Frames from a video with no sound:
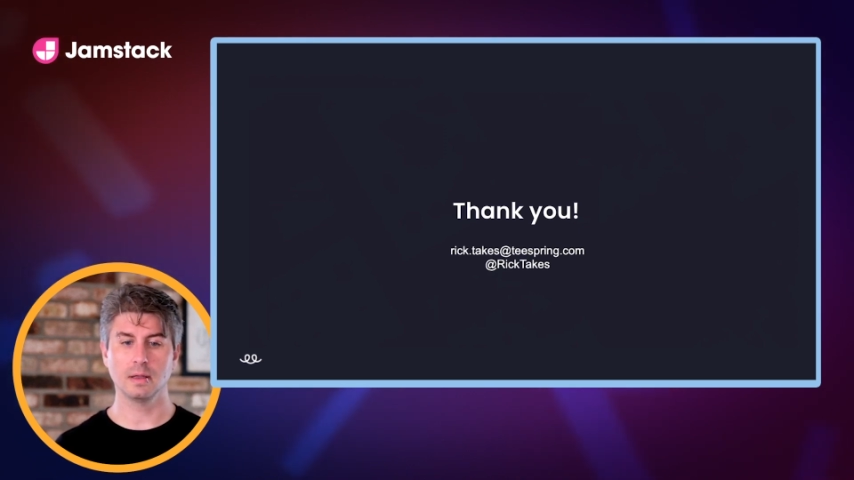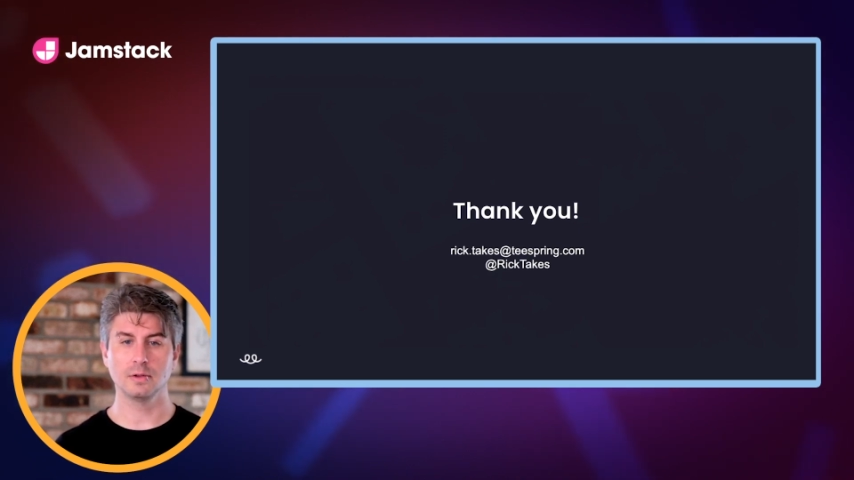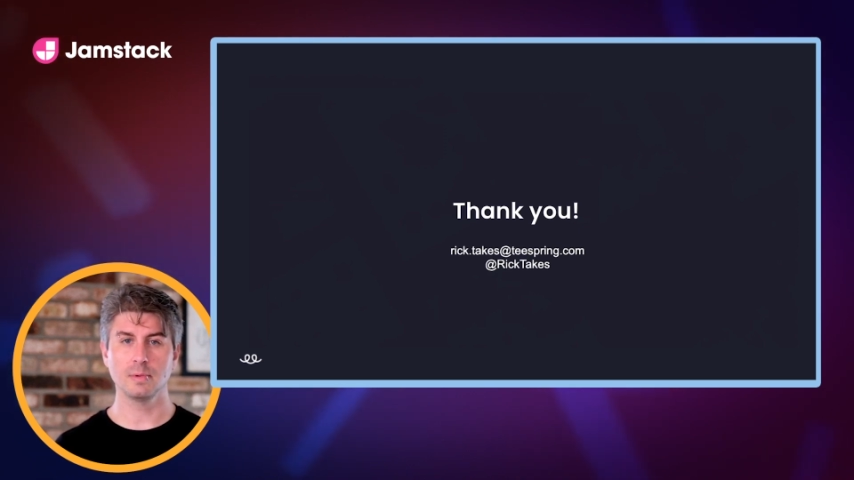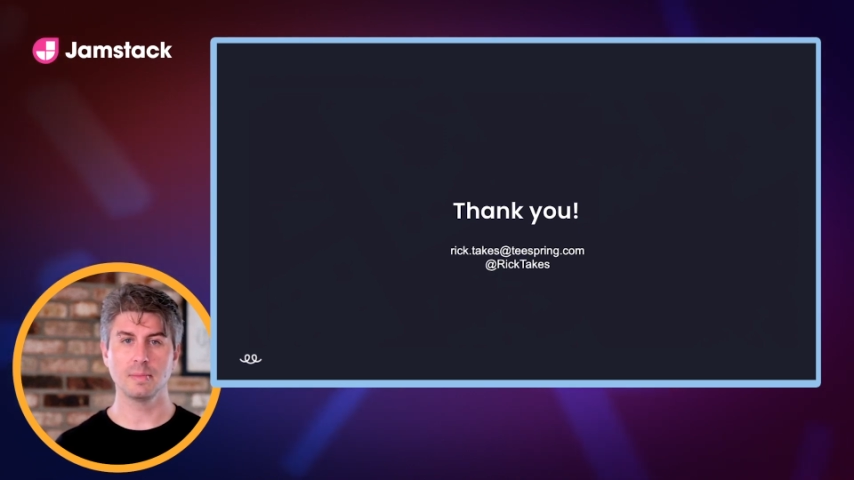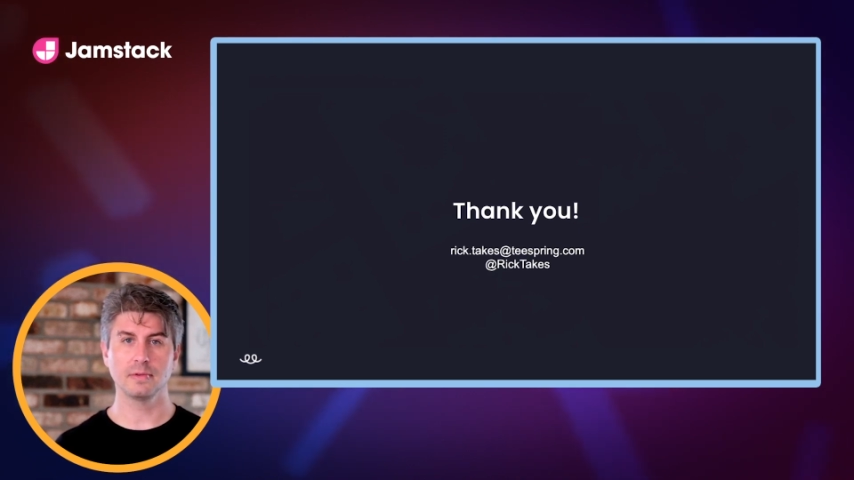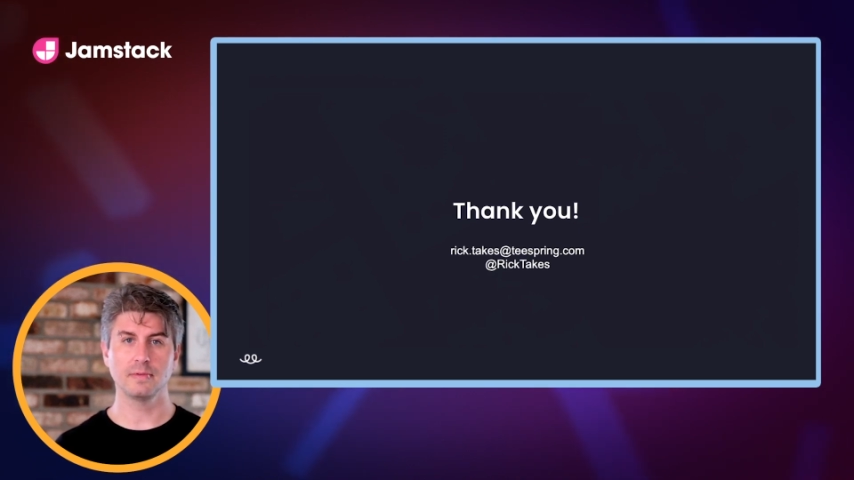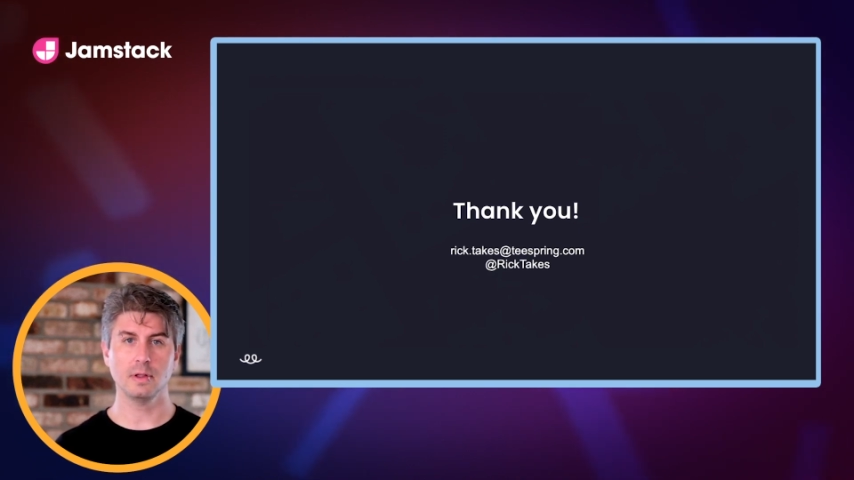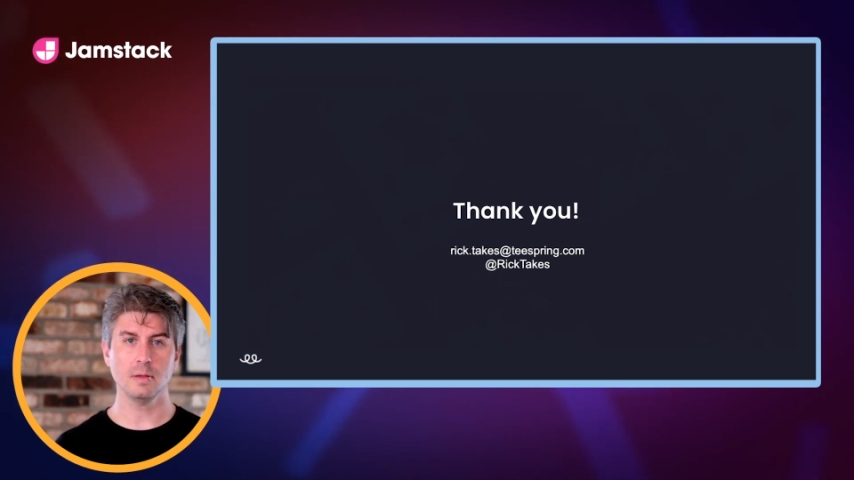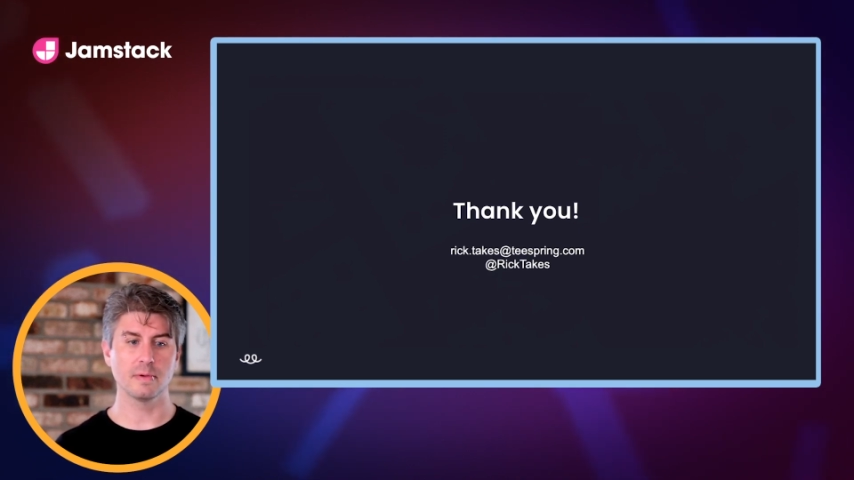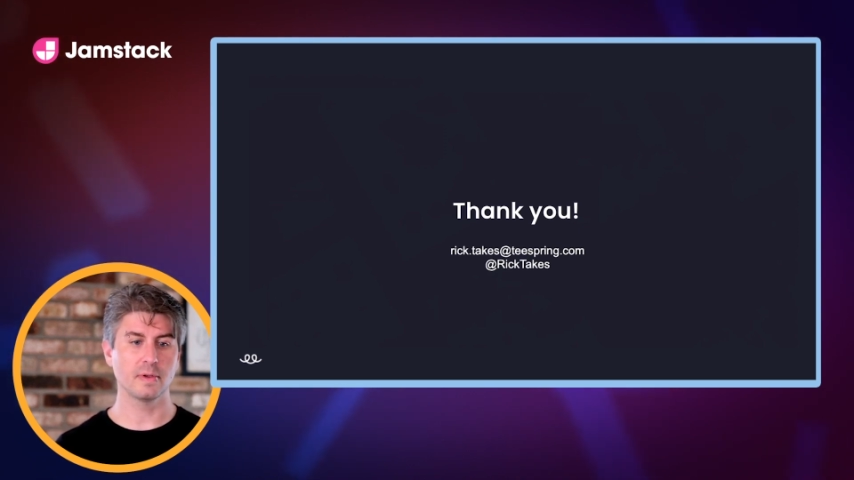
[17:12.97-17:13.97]
I'll do my best to
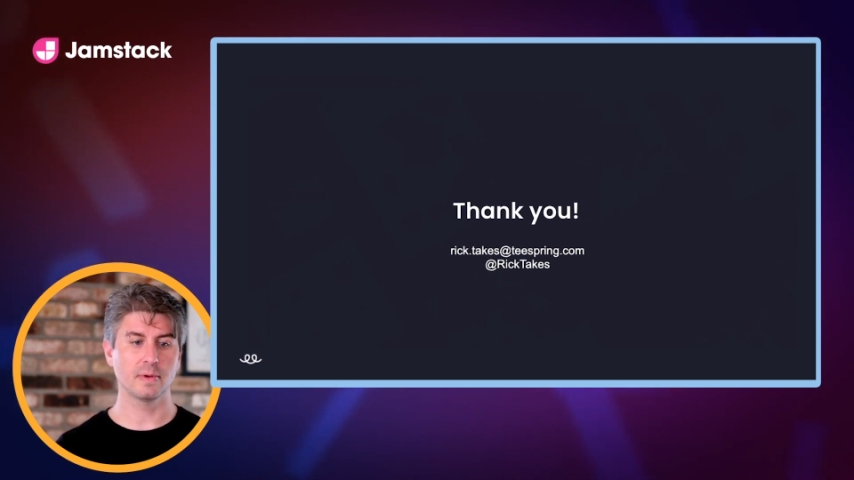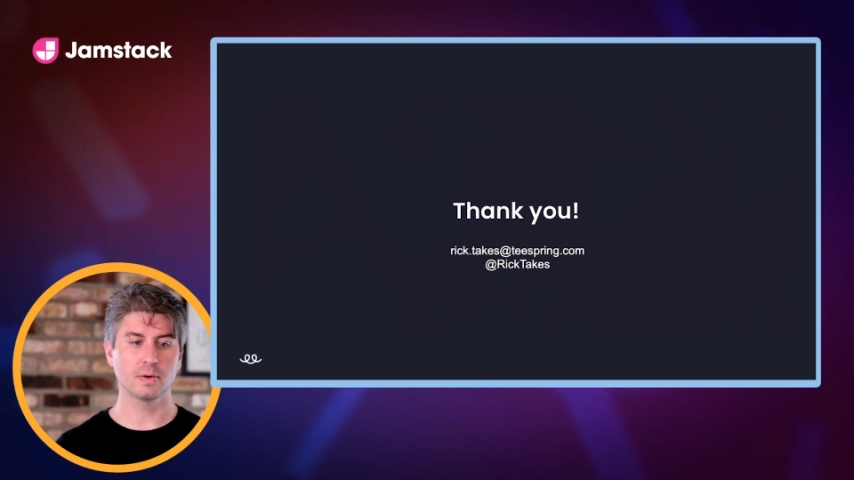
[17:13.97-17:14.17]
follow up if you have any